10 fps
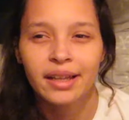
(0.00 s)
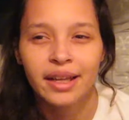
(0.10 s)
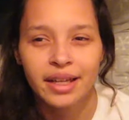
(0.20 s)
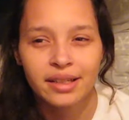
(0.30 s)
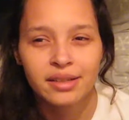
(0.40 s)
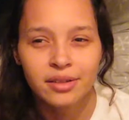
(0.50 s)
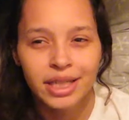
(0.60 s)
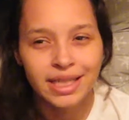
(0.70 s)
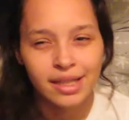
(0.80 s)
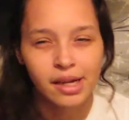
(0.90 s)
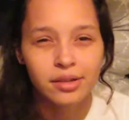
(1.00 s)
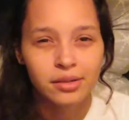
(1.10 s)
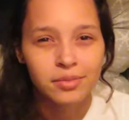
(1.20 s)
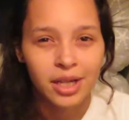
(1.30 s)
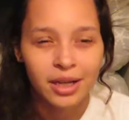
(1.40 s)
Like, I still get scared
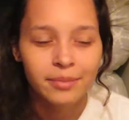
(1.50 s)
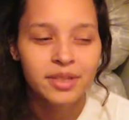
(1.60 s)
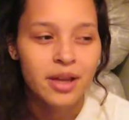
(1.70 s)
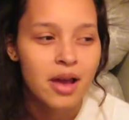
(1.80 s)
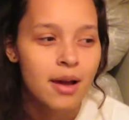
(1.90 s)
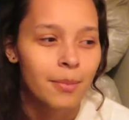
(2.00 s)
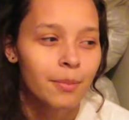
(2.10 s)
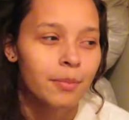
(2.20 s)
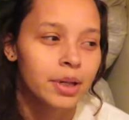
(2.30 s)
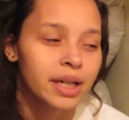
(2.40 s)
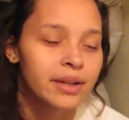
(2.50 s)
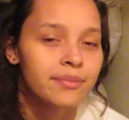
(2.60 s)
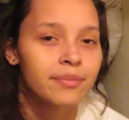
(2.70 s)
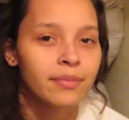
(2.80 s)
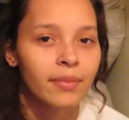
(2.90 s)
sometimes, but
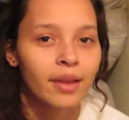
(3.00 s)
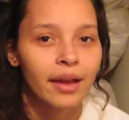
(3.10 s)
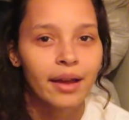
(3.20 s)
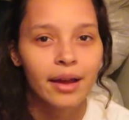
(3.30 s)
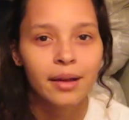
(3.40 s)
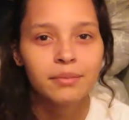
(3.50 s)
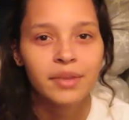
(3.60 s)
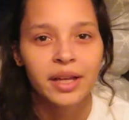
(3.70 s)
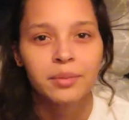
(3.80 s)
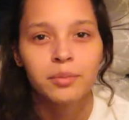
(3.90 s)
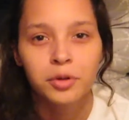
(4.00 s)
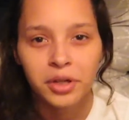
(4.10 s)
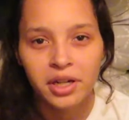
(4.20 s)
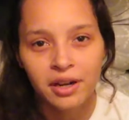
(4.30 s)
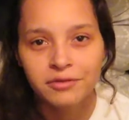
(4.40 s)
I'm like
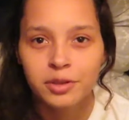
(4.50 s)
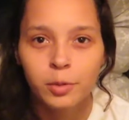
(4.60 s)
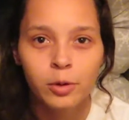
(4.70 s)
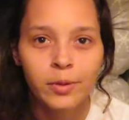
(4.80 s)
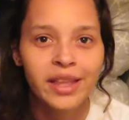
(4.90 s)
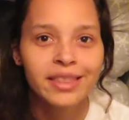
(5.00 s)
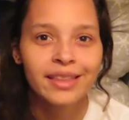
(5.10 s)
more comfortable with